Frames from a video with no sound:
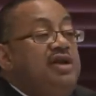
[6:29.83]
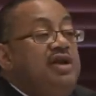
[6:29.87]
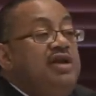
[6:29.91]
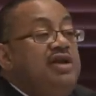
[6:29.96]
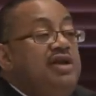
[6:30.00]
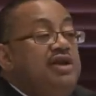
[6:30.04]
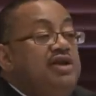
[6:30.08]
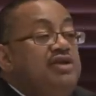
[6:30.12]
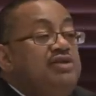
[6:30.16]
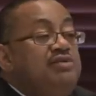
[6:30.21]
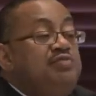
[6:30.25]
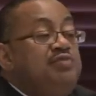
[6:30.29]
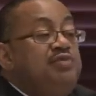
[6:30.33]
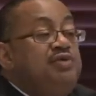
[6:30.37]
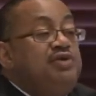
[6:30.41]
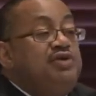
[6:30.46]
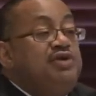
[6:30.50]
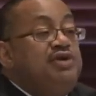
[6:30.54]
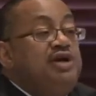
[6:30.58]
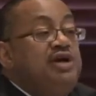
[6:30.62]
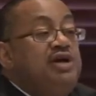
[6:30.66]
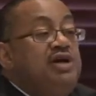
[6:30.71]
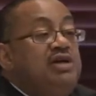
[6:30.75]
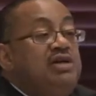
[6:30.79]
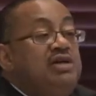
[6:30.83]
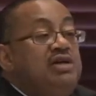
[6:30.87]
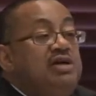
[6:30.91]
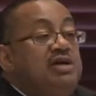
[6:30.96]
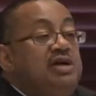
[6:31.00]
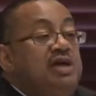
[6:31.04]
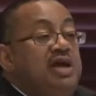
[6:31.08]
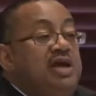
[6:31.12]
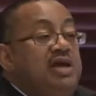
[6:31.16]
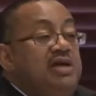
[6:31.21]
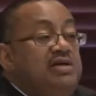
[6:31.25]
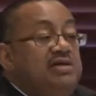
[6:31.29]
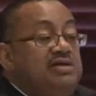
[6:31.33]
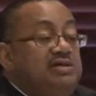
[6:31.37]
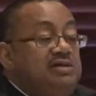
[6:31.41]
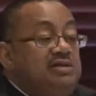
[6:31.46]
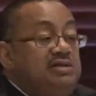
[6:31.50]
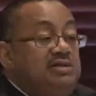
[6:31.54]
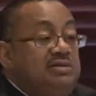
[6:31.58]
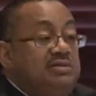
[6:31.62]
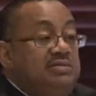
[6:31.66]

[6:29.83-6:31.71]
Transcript: in this particular case?